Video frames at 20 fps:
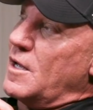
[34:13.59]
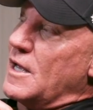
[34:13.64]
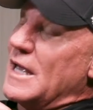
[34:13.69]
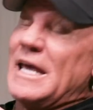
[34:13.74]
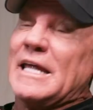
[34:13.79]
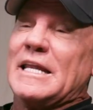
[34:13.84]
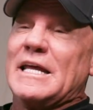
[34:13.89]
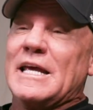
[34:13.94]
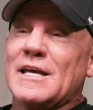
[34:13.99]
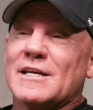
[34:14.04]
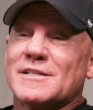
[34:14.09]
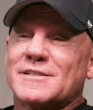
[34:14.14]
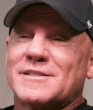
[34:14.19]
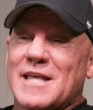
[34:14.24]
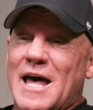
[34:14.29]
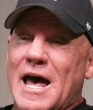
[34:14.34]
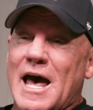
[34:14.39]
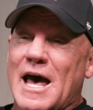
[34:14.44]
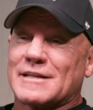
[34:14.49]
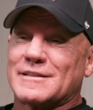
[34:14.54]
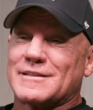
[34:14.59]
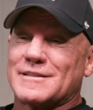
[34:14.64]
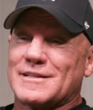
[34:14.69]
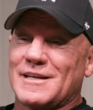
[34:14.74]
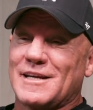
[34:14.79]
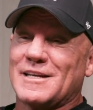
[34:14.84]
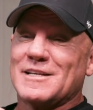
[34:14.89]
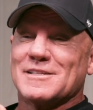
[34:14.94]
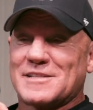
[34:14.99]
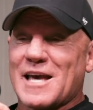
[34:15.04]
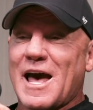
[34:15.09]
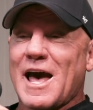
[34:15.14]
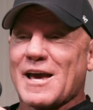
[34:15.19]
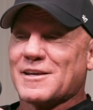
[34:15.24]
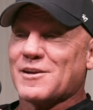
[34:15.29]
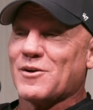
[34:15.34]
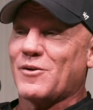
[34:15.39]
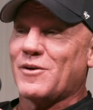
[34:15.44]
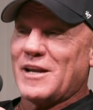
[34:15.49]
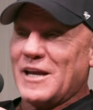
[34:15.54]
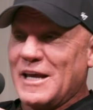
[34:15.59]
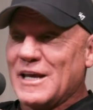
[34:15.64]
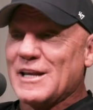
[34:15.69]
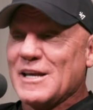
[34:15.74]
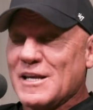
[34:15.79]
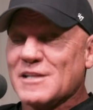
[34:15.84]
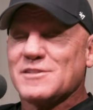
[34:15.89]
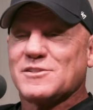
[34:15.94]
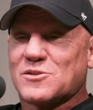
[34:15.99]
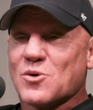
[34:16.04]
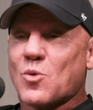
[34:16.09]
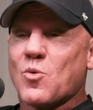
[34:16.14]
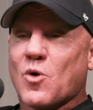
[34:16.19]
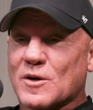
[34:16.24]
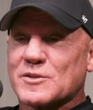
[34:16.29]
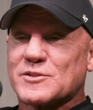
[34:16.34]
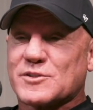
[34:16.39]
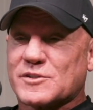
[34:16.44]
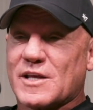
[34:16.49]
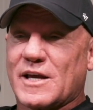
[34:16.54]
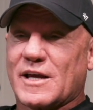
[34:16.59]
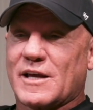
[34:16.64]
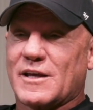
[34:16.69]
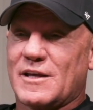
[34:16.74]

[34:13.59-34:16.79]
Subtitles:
it is that. It is accurate. It is the worst thing.